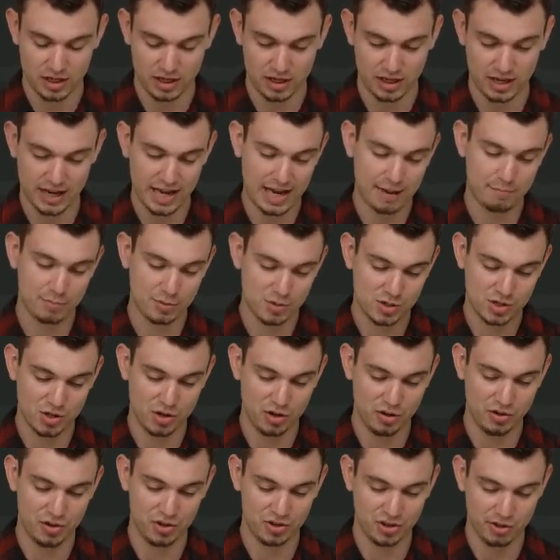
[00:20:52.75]
And I happen to
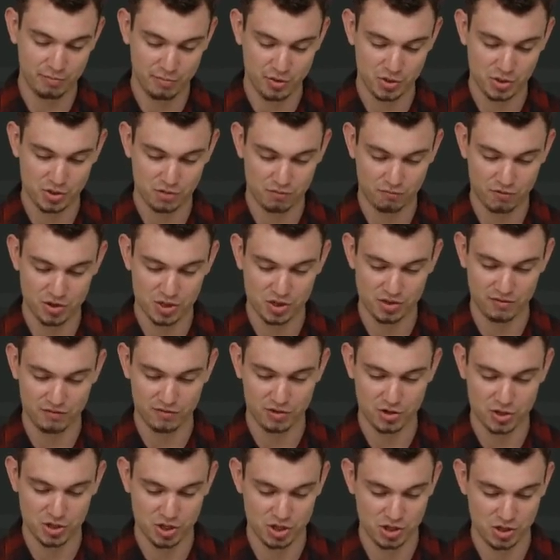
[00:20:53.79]
know that the most recent
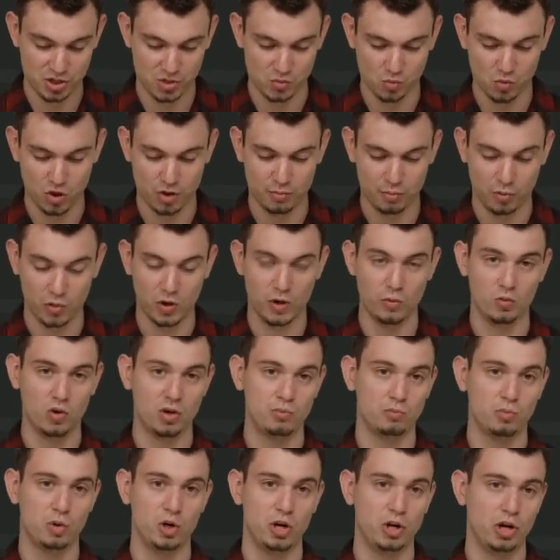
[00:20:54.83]
version is
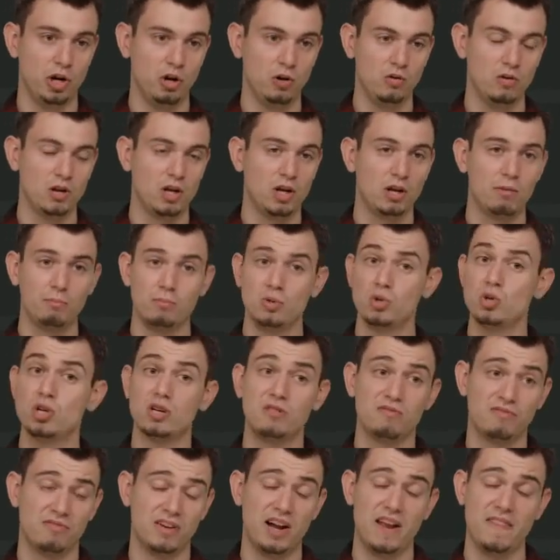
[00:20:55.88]
1.1.0. You
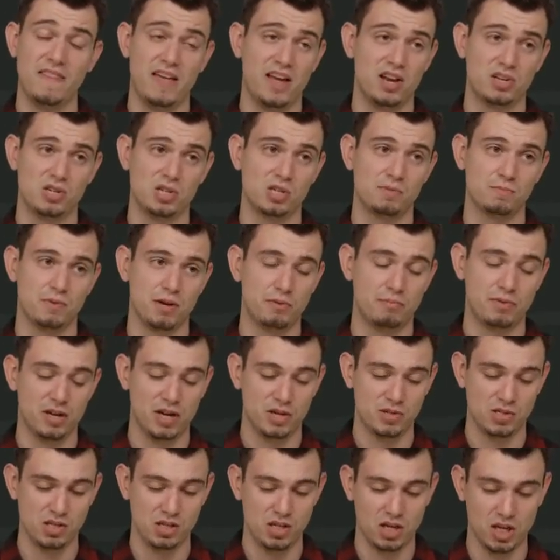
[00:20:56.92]
can find that just by
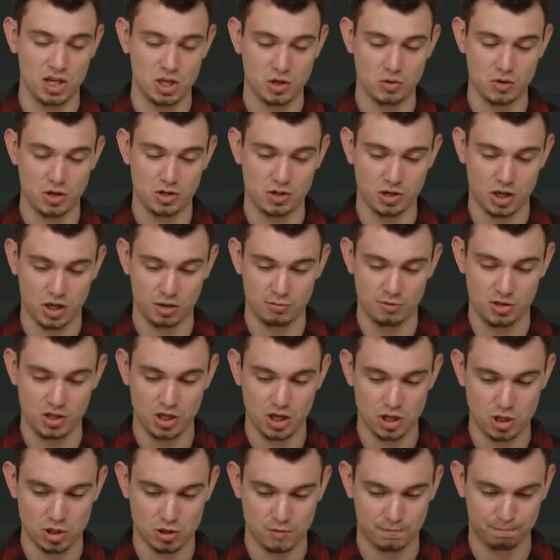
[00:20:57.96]
browsing the Android
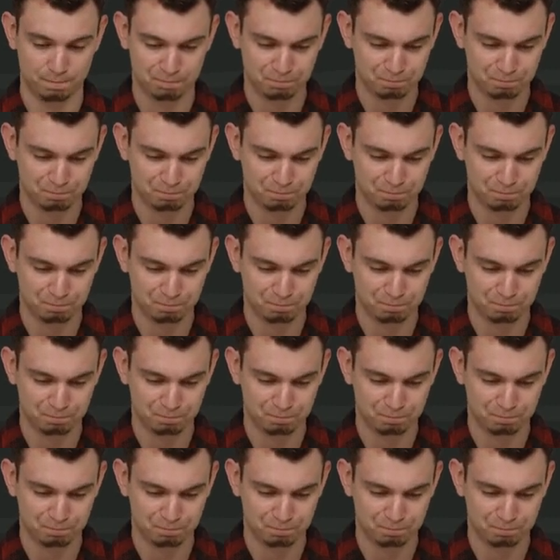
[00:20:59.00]
documentation.